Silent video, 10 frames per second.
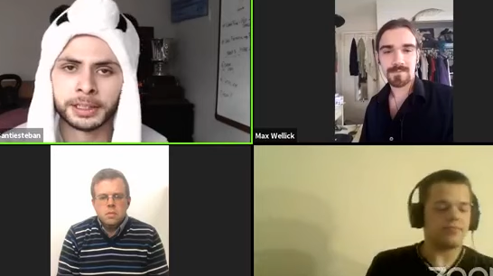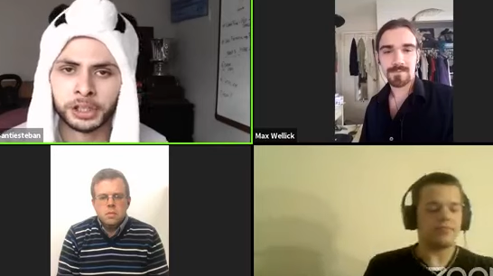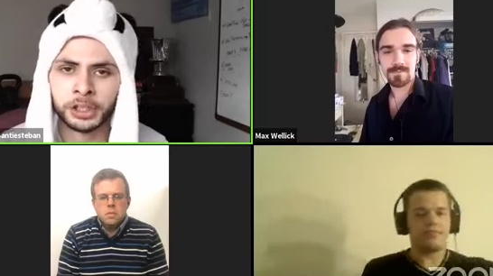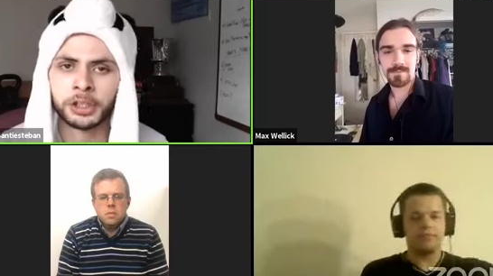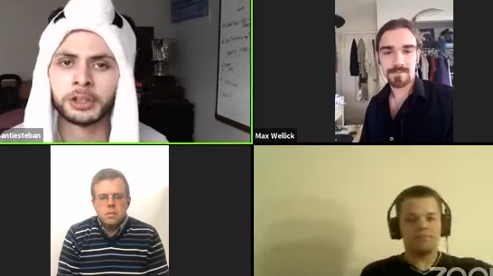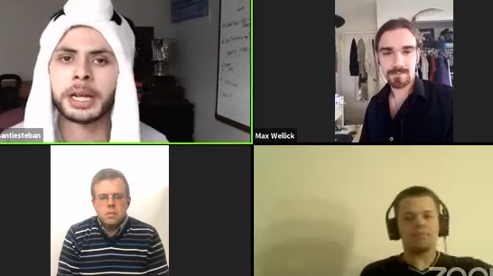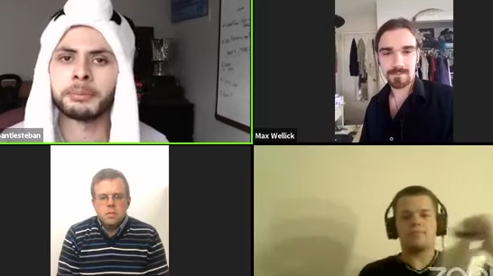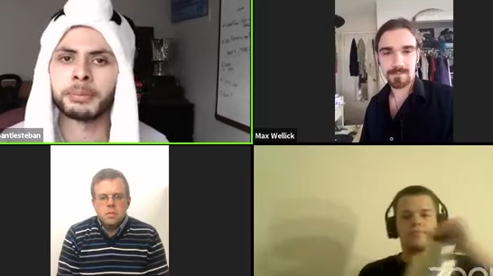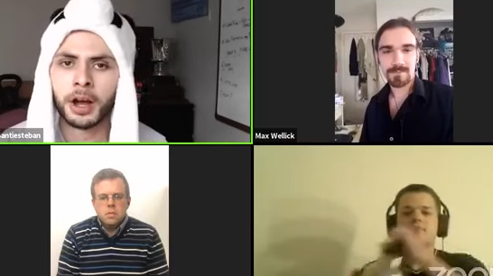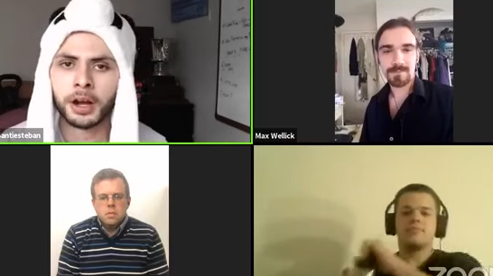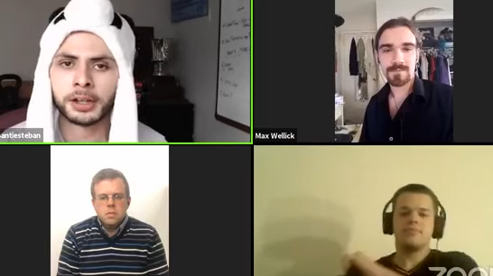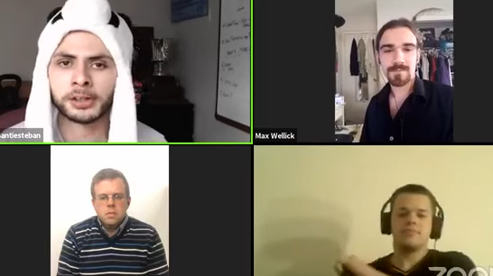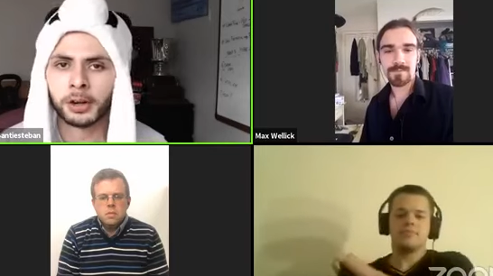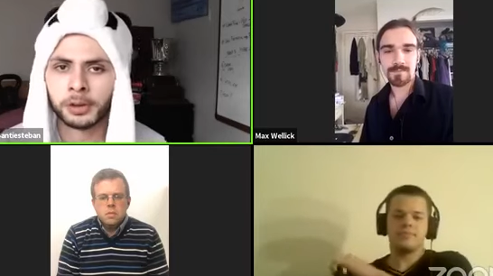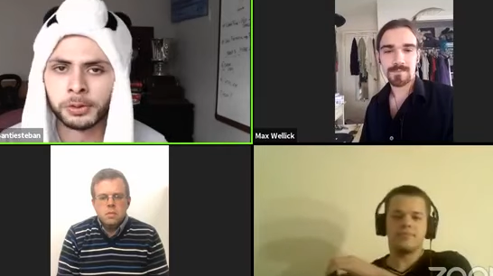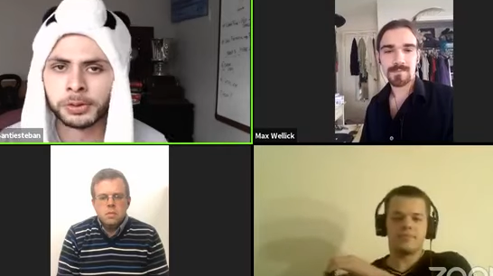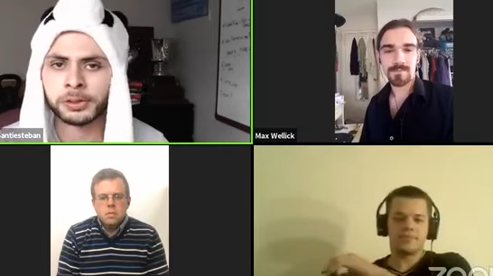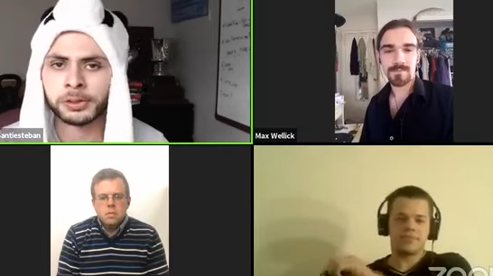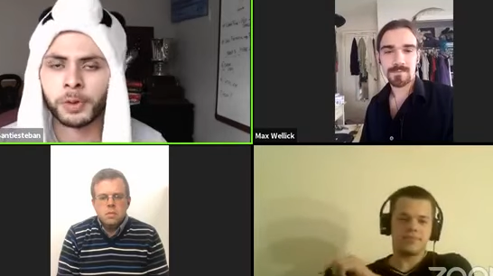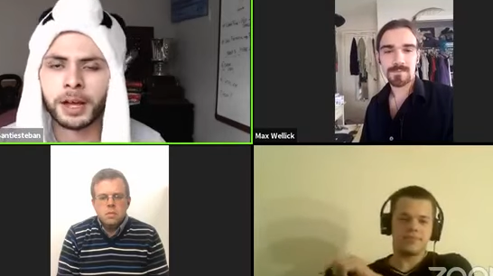Speaker 1: to curate blogs and articles
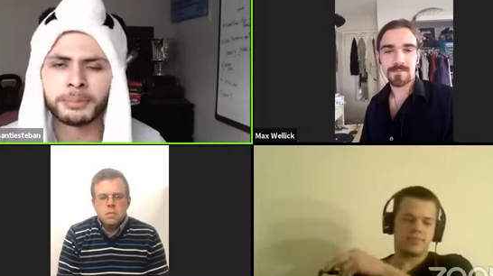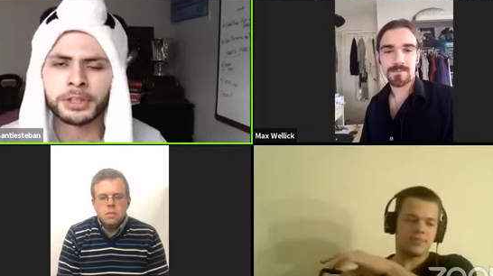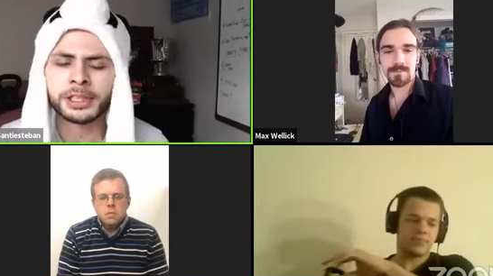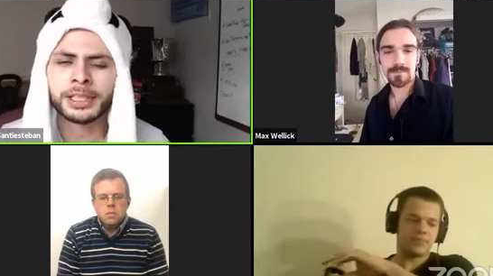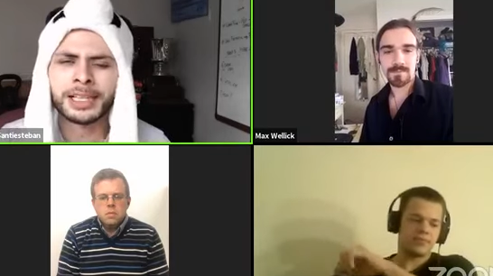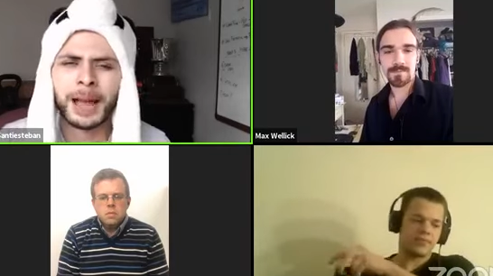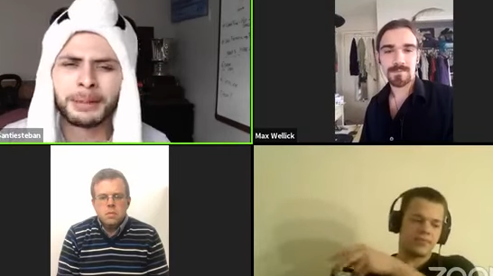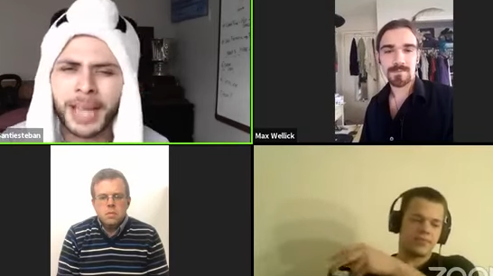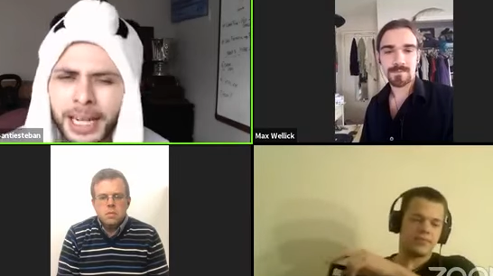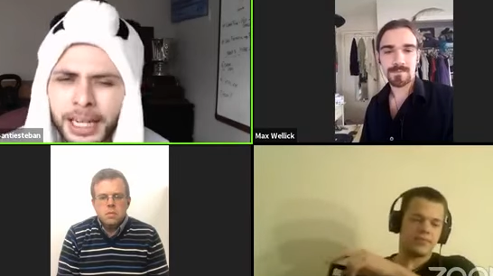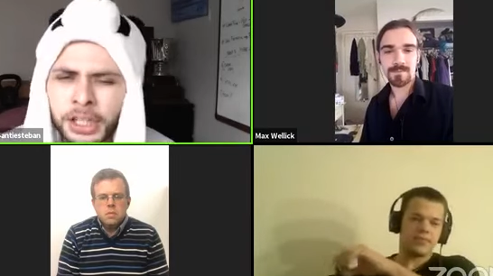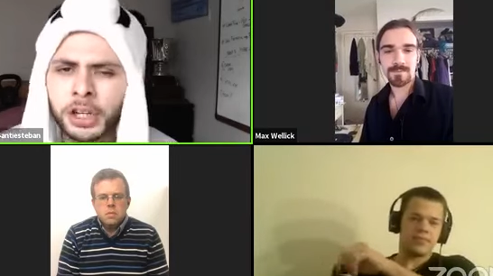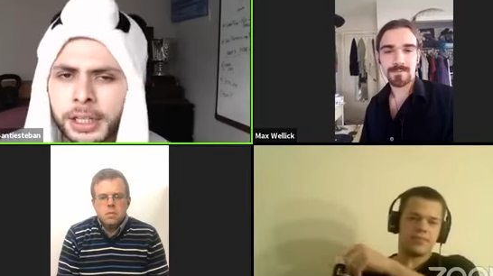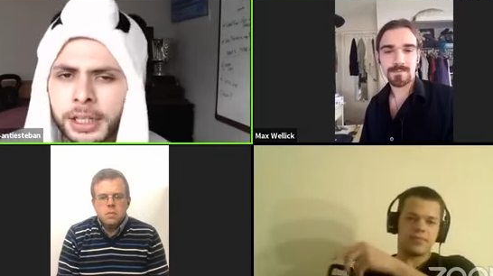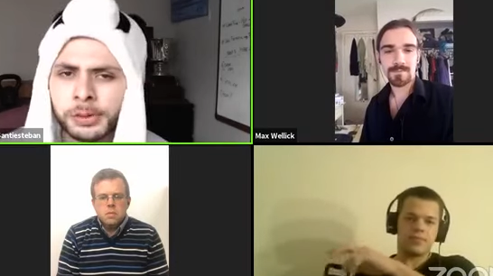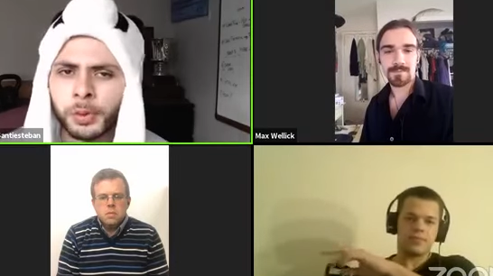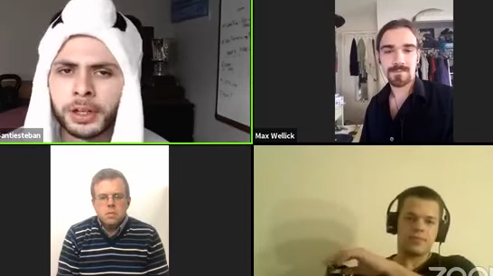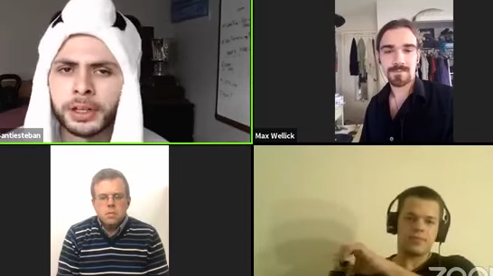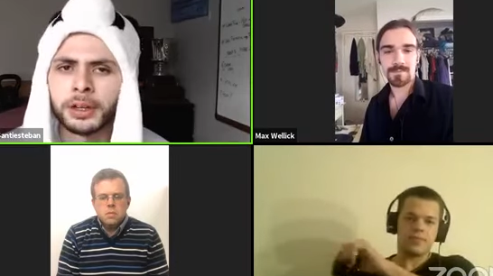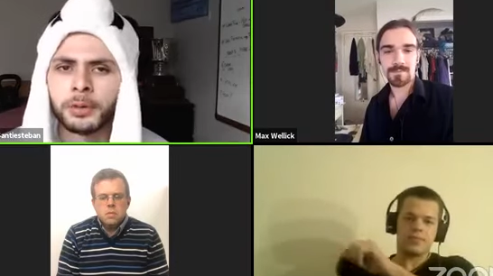as well? I'm just, I'm kind of curious where
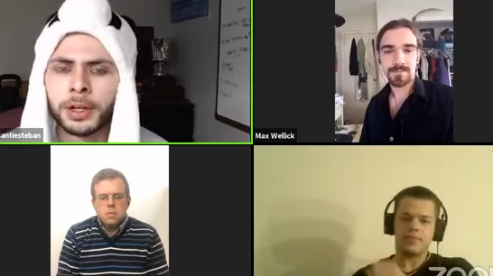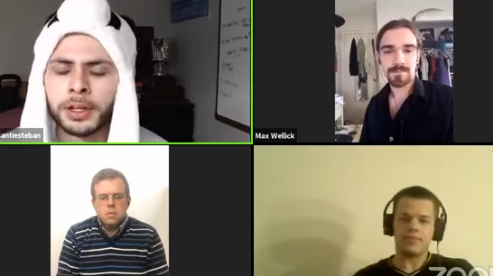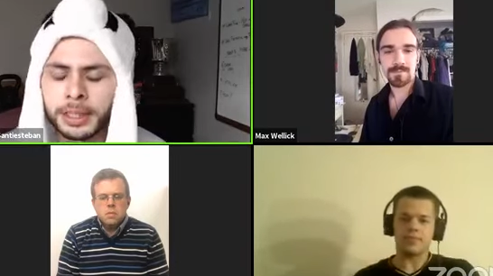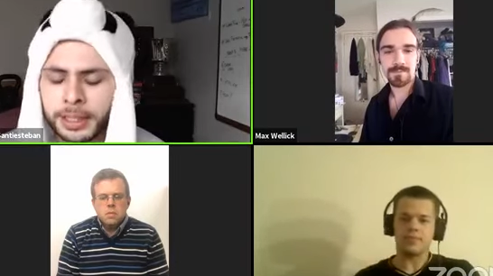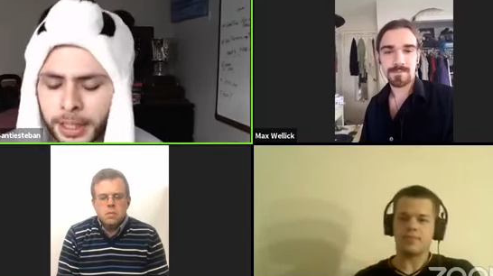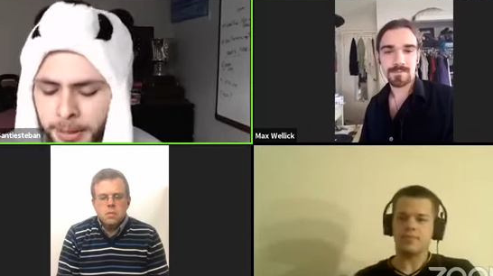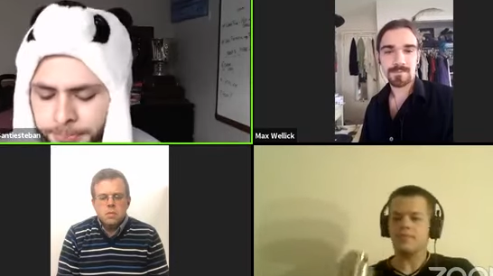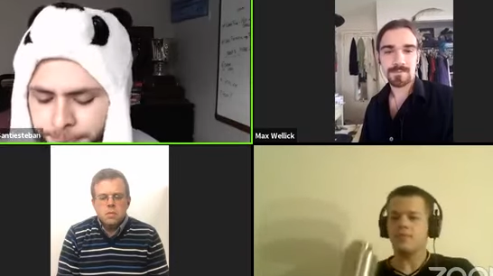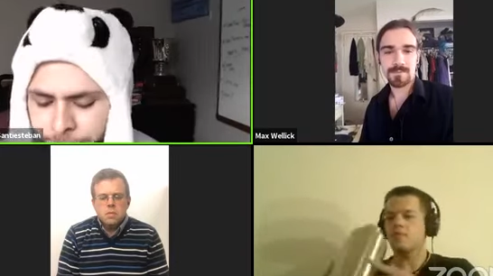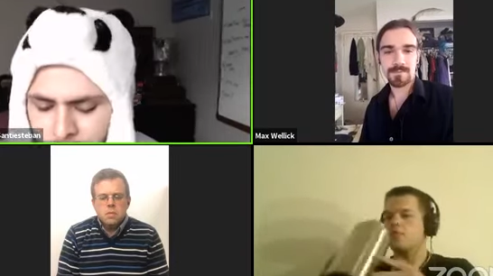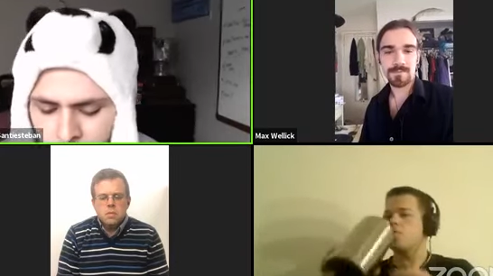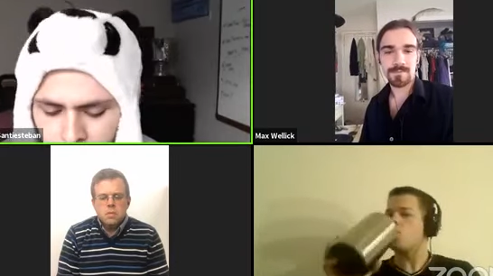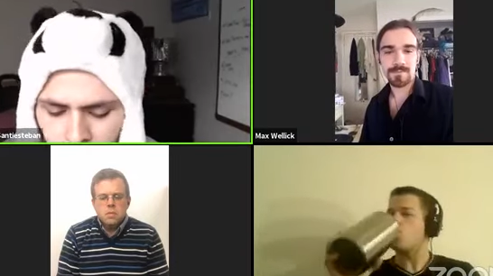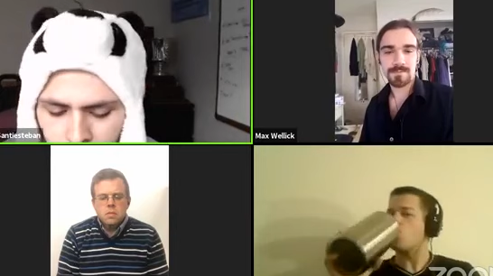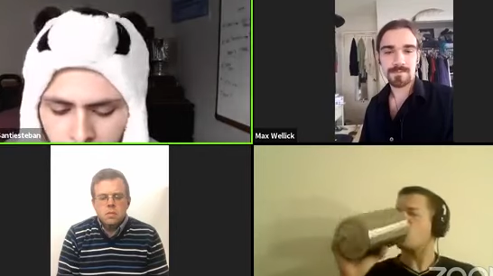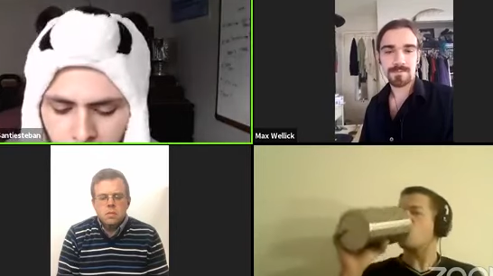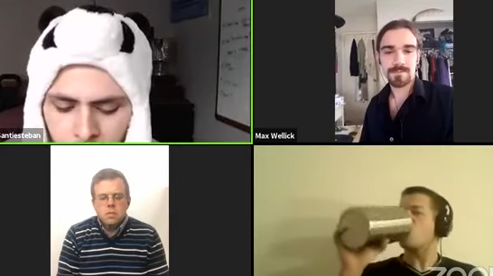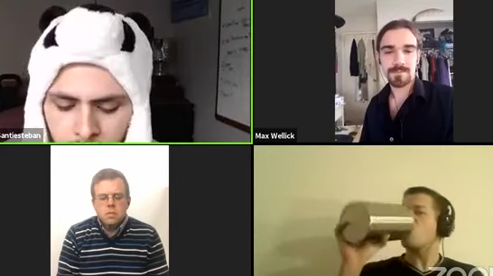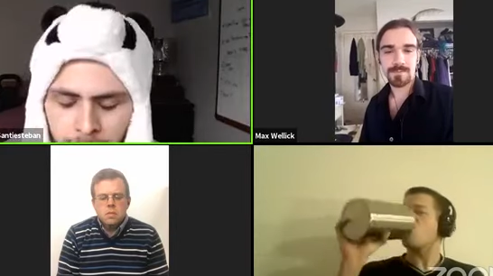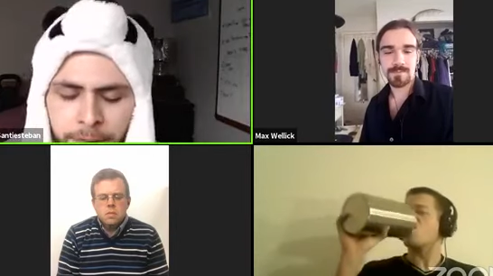the, where the, uh, uh, kind